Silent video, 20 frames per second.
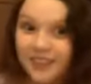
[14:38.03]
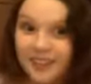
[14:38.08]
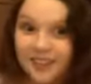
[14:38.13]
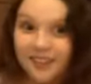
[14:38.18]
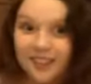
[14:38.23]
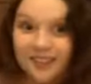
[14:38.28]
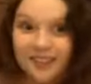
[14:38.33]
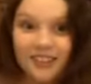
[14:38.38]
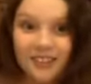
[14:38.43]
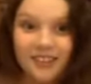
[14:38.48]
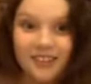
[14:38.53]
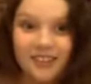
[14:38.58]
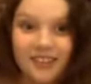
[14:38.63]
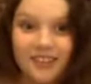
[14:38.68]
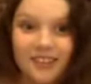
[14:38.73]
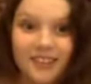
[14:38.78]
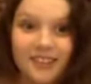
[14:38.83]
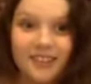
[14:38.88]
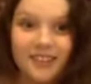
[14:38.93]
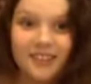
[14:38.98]

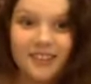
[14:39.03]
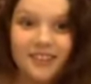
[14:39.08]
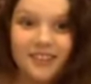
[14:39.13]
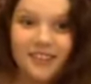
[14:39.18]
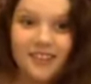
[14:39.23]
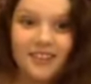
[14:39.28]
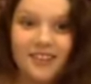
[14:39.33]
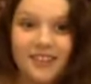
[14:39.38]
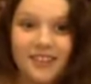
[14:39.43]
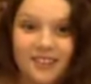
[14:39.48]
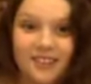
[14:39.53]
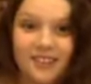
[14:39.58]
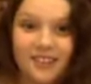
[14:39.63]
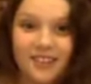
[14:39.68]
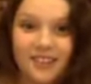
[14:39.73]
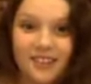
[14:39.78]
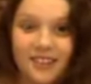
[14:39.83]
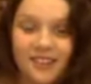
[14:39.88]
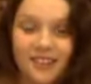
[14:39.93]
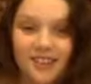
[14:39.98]

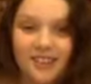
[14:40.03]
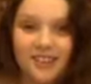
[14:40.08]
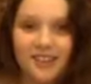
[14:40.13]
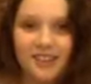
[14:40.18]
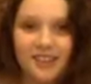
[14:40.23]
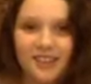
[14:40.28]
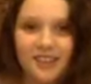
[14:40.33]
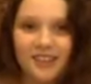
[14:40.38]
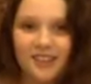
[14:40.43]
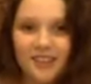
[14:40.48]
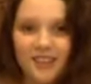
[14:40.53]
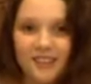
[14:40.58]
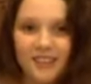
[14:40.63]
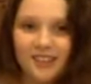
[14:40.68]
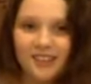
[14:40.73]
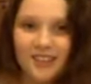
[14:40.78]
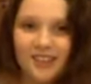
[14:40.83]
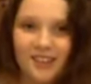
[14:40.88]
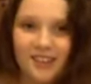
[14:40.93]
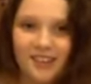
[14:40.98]

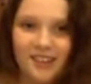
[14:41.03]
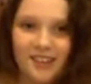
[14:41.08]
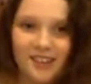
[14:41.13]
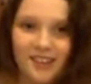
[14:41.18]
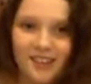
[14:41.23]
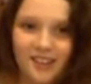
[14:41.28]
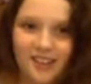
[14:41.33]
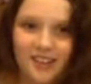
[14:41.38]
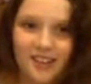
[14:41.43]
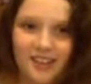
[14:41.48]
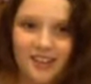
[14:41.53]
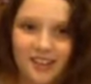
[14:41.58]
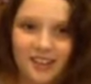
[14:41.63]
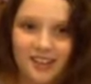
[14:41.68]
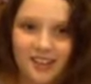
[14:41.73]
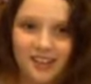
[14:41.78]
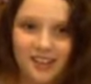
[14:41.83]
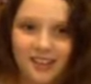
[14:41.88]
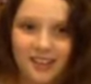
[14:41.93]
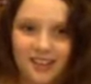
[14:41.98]

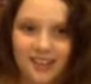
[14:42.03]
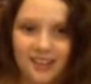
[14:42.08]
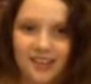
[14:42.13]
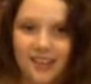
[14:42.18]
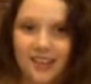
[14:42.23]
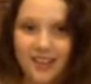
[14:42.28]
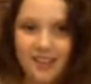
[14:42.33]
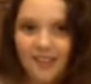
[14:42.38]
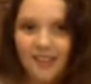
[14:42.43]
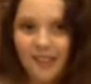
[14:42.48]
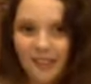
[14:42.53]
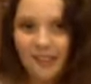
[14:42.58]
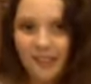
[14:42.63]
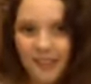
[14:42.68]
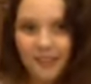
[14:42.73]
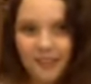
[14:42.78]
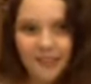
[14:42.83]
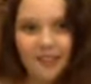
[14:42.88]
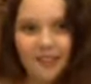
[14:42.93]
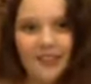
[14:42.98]

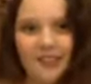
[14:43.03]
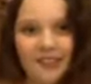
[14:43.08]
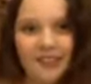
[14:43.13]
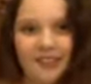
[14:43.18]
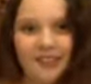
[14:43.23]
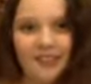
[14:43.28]
No words are spoken by the person on screen.